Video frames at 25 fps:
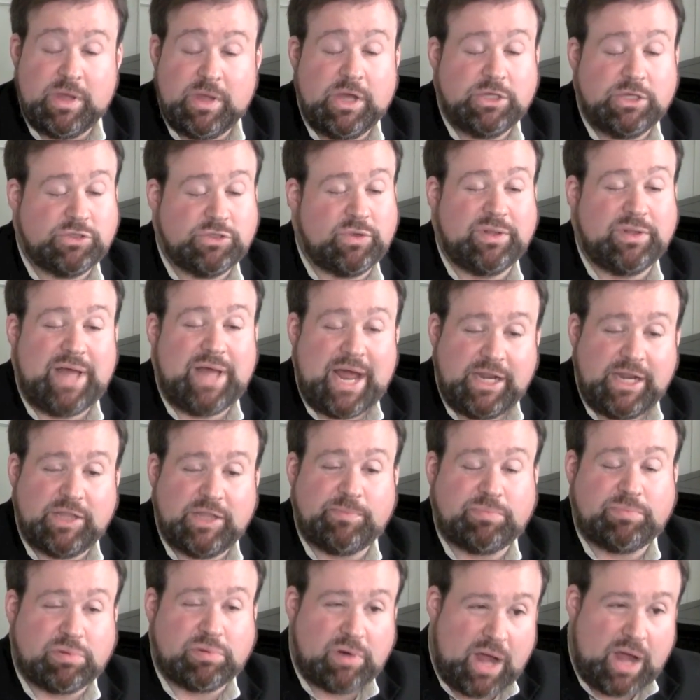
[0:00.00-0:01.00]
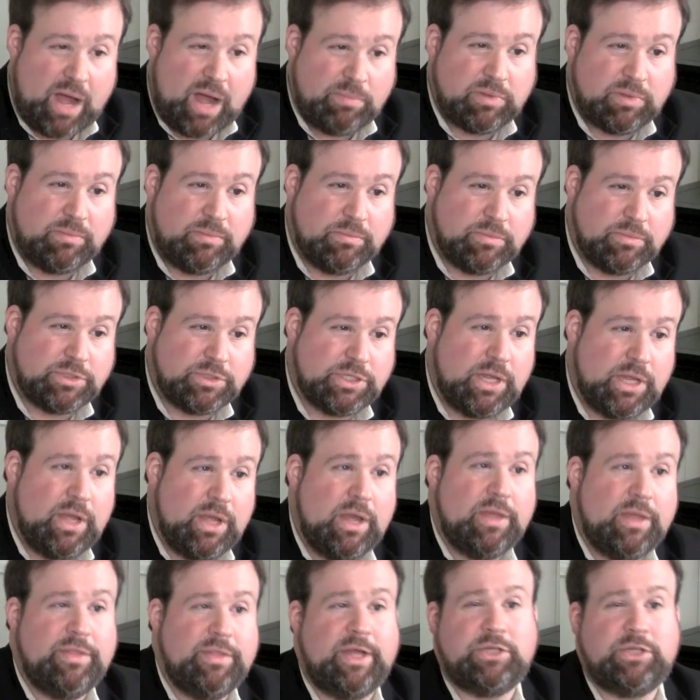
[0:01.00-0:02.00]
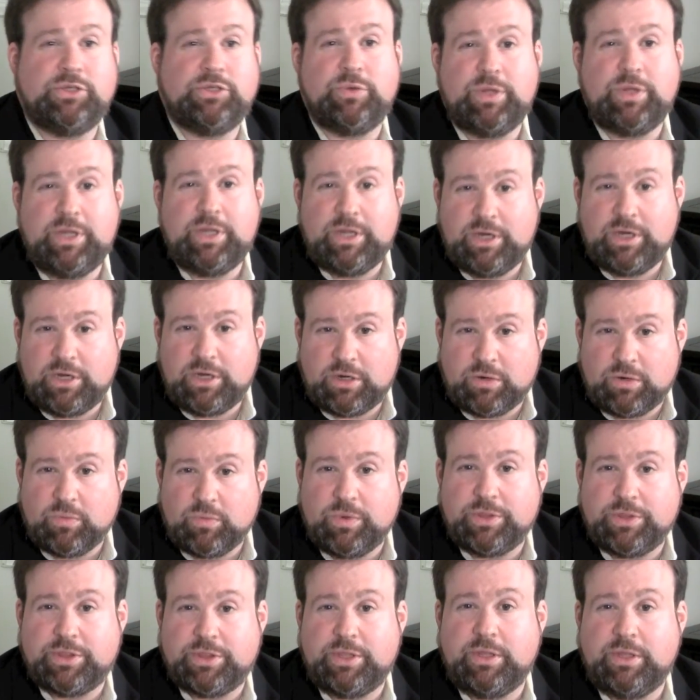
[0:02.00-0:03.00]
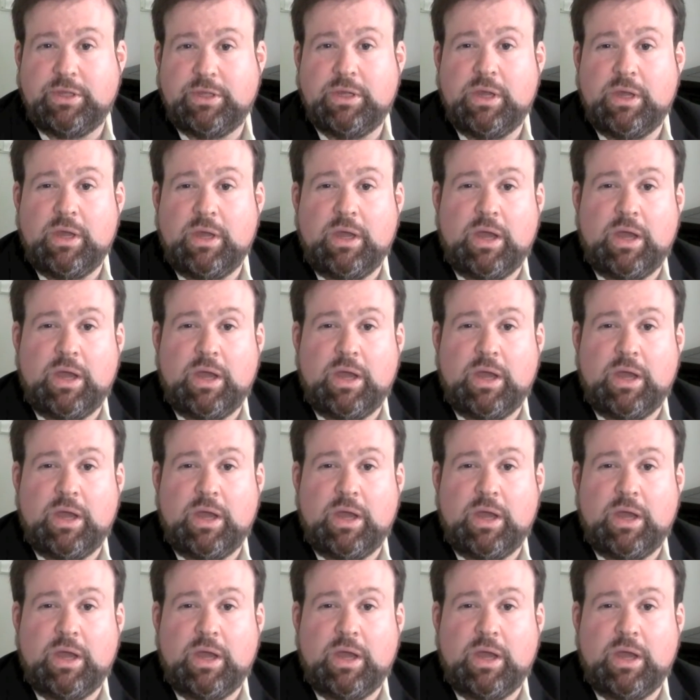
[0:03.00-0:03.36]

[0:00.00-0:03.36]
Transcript: So a lot of the problems that you hear with the